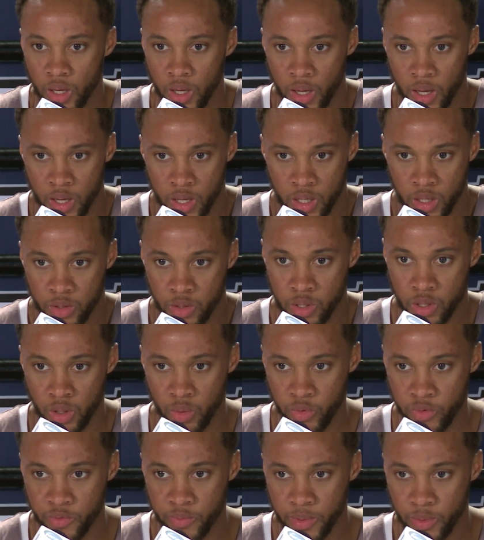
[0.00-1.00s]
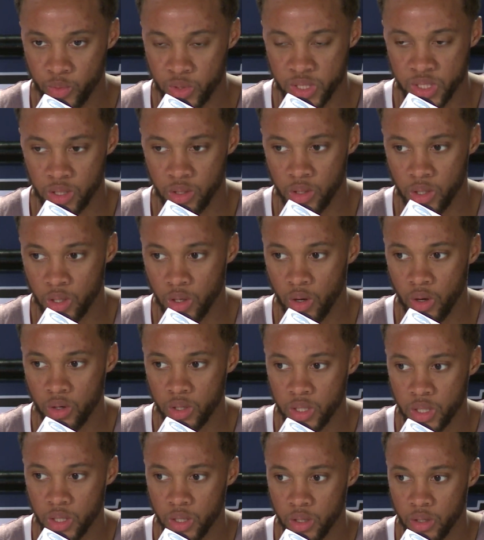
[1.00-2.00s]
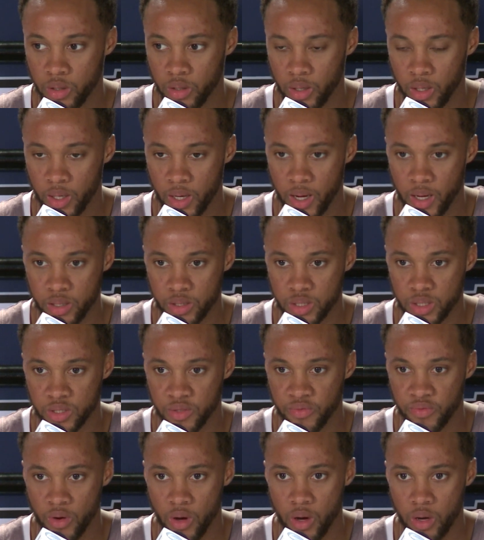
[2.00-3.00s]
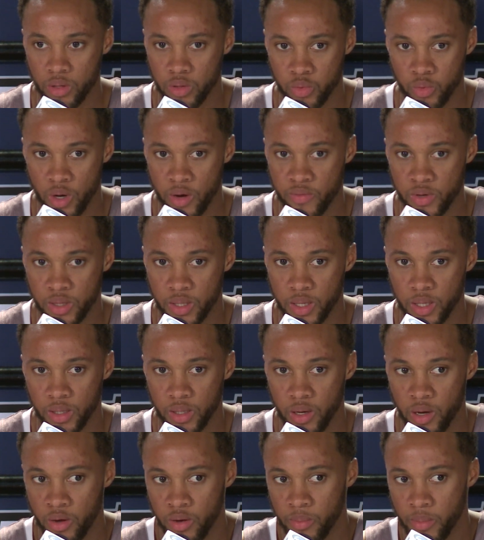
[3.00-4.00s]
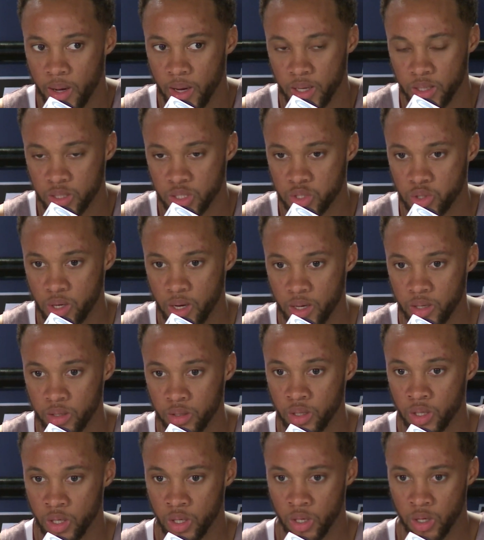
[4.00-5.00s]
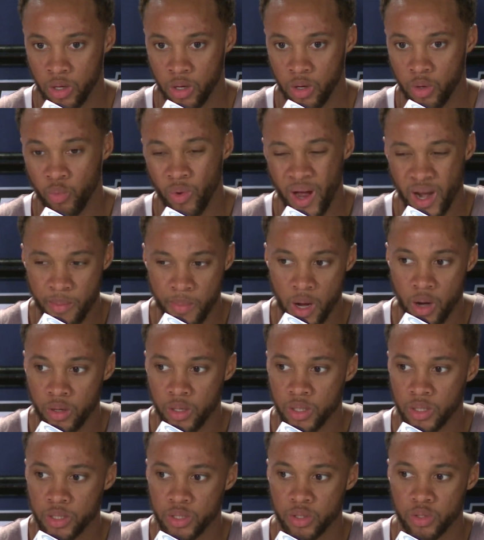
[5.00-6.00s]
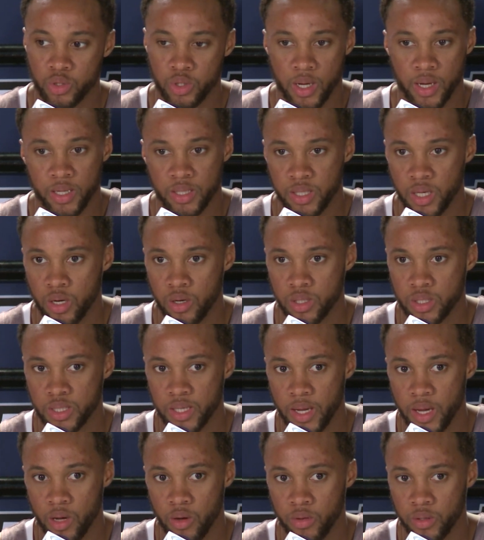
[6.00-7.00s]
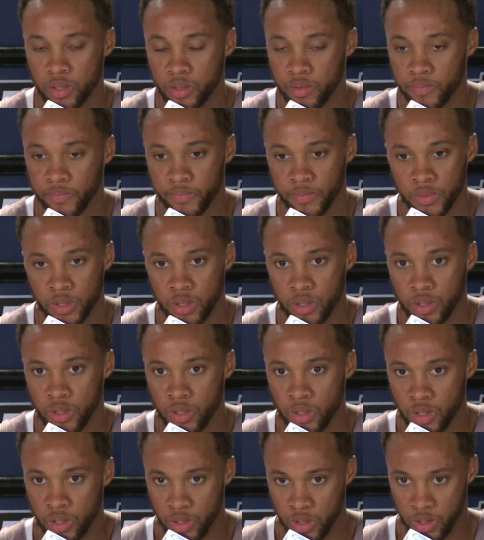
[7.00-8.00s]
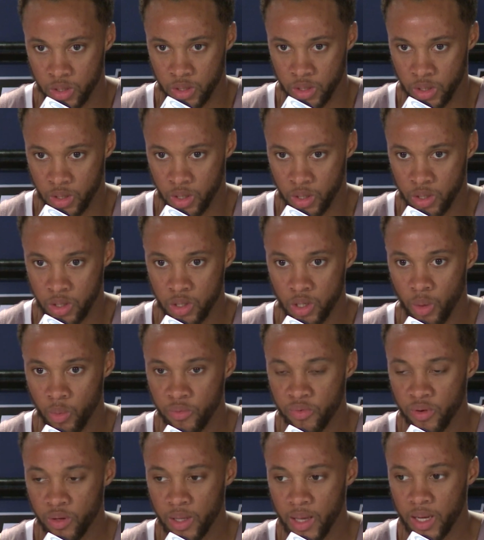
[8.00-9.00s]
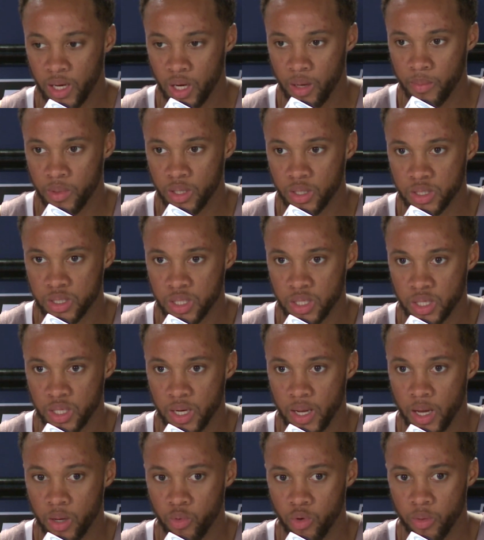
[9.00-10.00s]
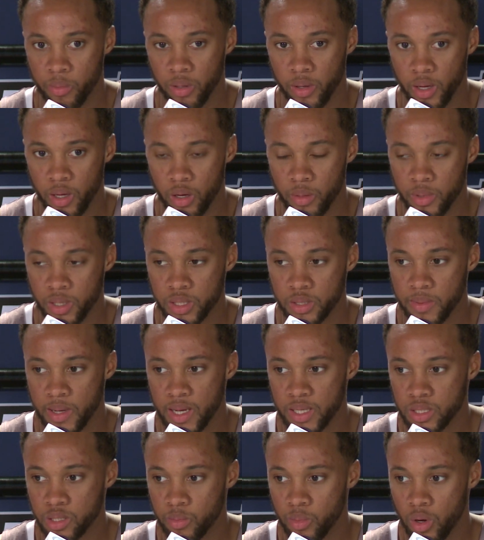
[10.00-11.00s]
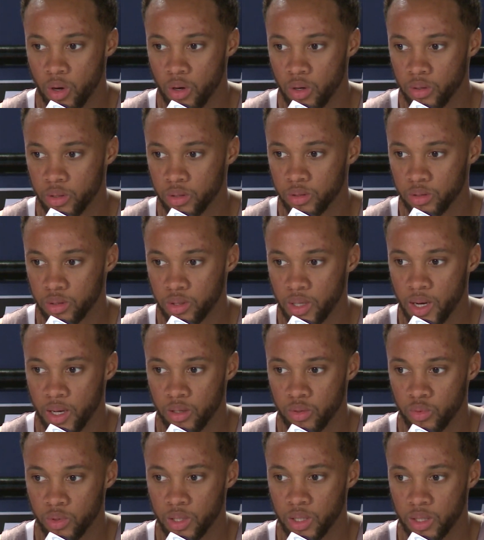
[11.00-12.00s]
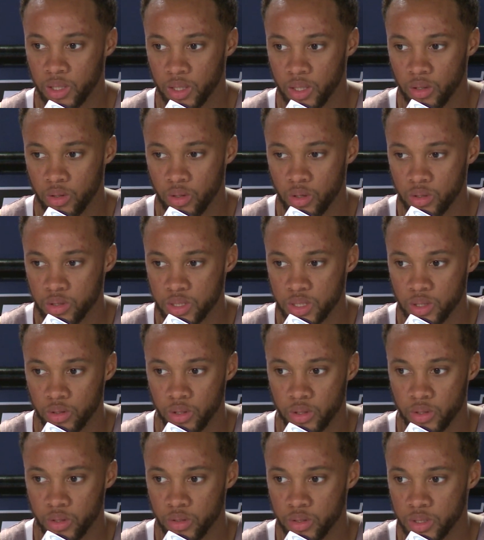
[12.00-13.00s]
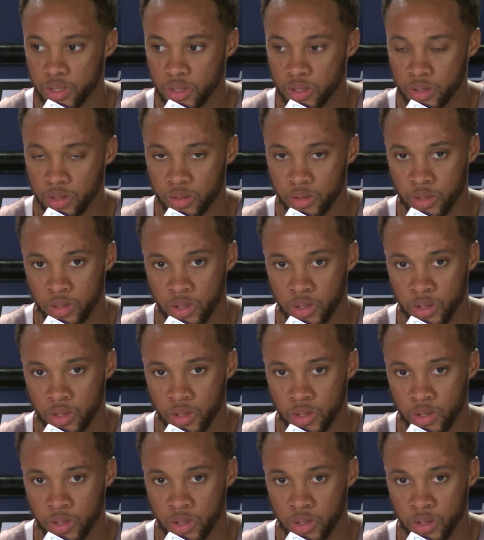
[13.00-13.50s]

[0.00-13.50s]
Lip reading: And, you know, we've been resilient all year and kind of just fought through everything that anybody just kind of write about us or try to tear us down. And, you know, we felt like coming into tonight we were playing our best basketball and kind of really clicking on all cylinders. And,